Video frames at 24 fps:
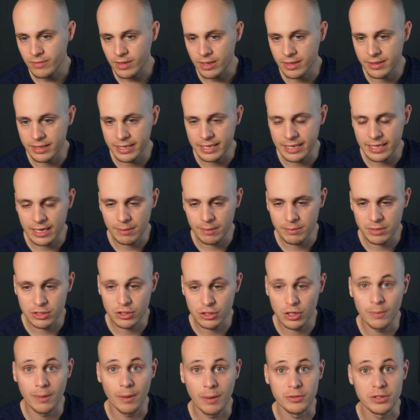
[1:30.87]
The, um, the
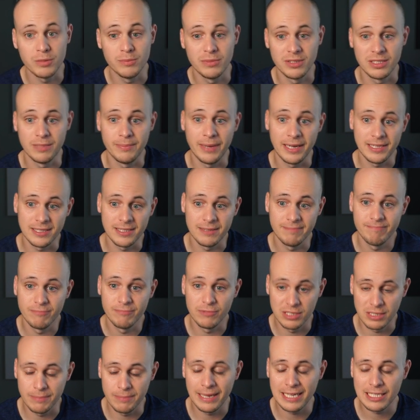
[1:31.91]
top option was the better,
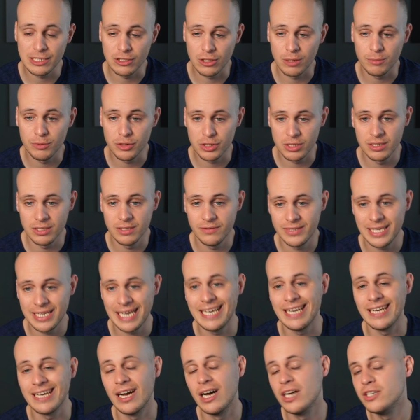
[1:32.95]
was the best option.
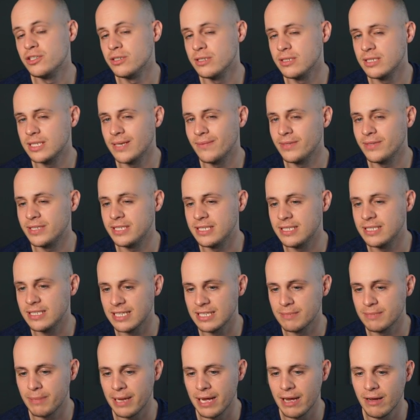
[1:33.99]
Taking
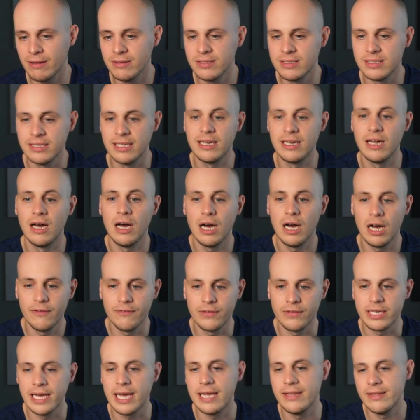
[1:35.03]
£176 and then half
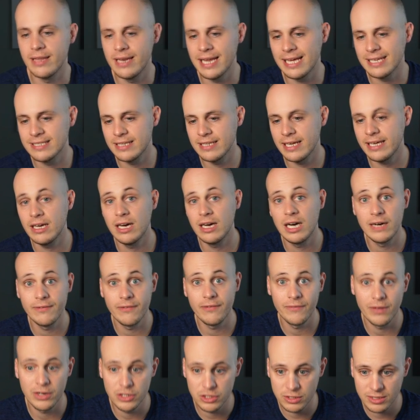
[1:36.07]
again the next day, half of
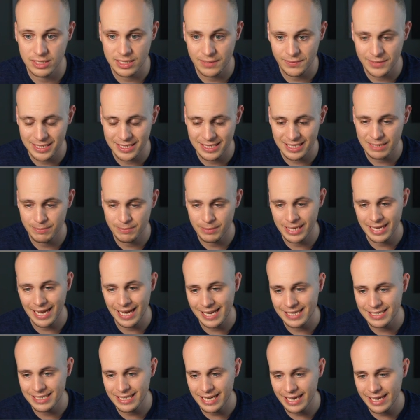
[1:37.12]
176 being
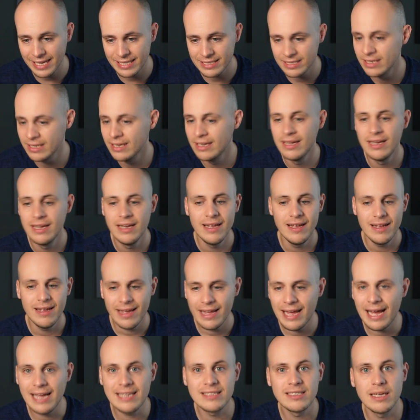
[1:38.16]
88 it
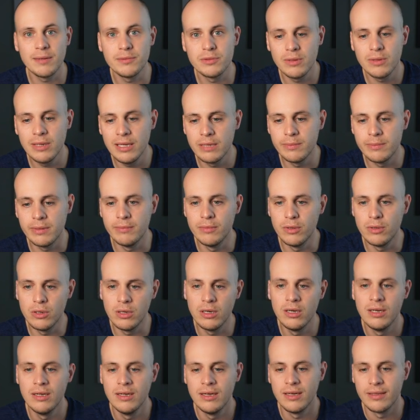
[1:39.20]
adds up to a little bit
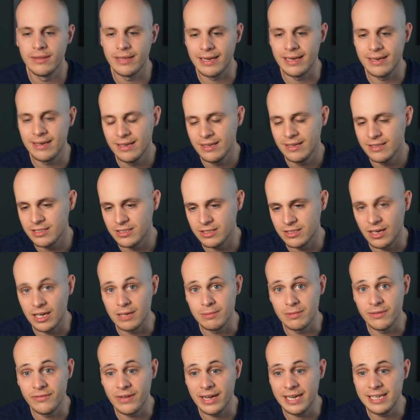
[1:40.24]
more than starting
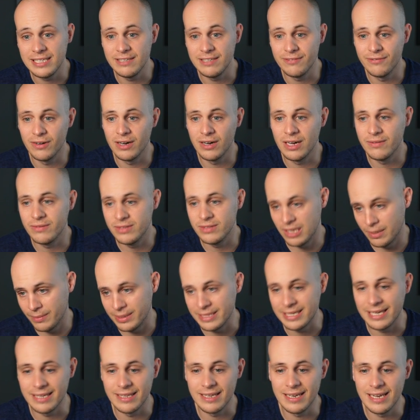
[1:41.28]
with 85 and
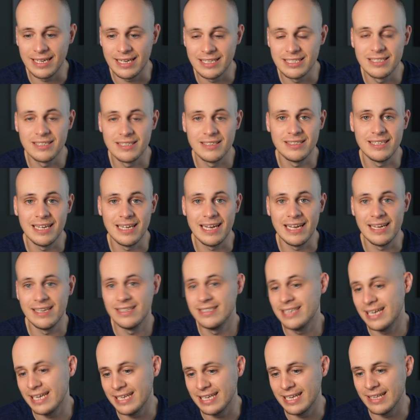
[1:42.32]
doubling it the next day and
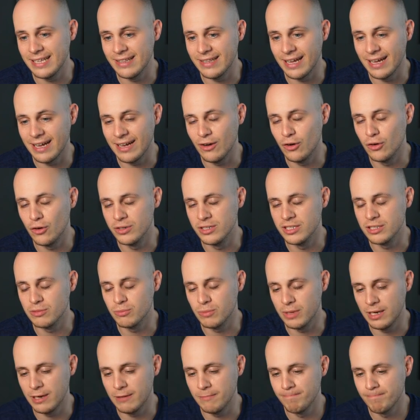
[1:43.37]
taking that on as
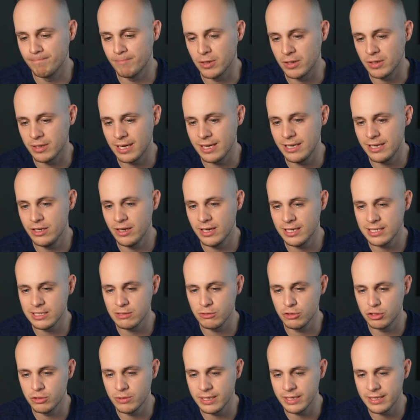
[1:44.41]
well. Okay, nice little
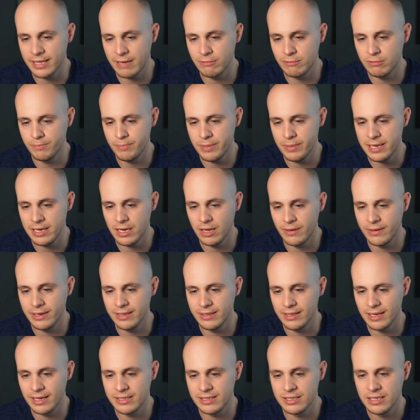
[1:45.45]
trick there would be knowing
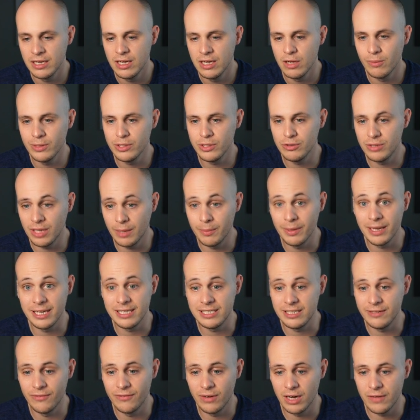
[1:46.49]
that when you double
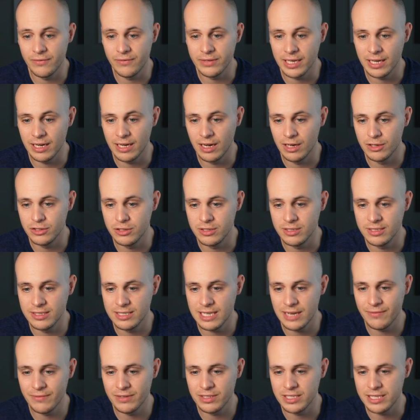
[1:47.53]
85 and get
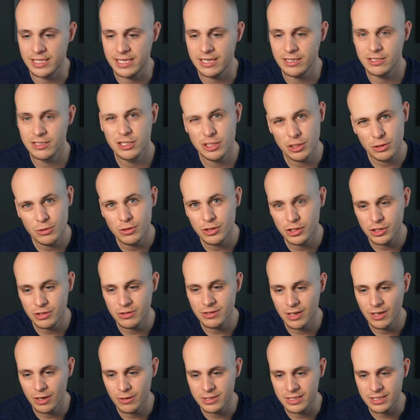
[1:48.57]
170, as soon as you
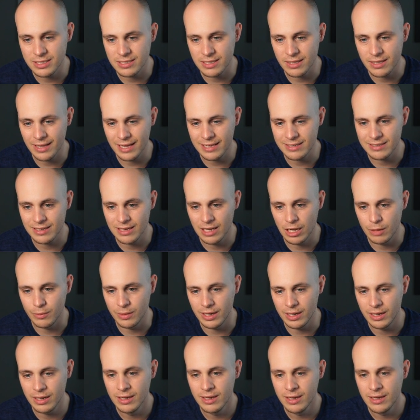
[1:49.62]
notice that that's
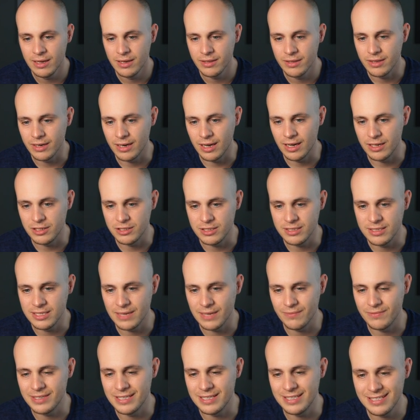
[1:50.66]
lower than
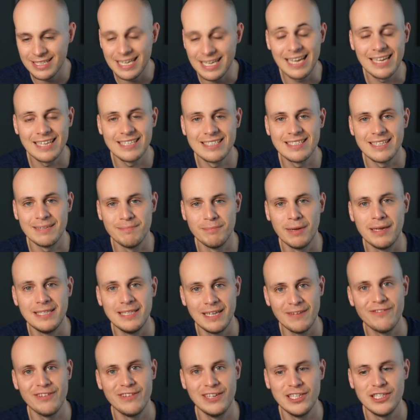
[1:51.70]
176, then by
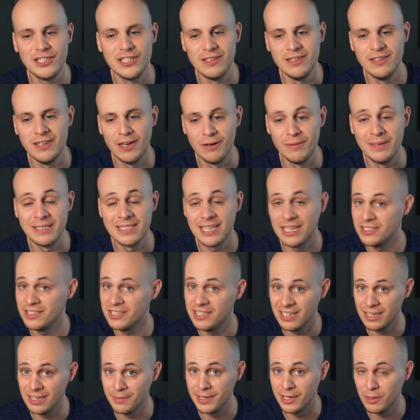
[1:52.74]
definition you know it's actually
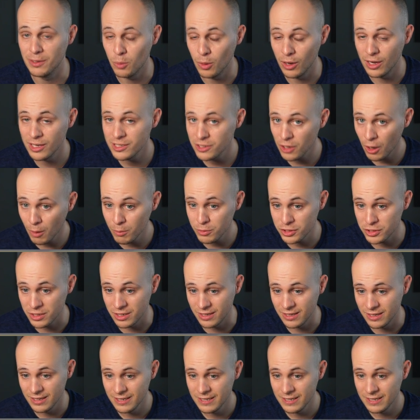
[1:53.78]
going to be a worse option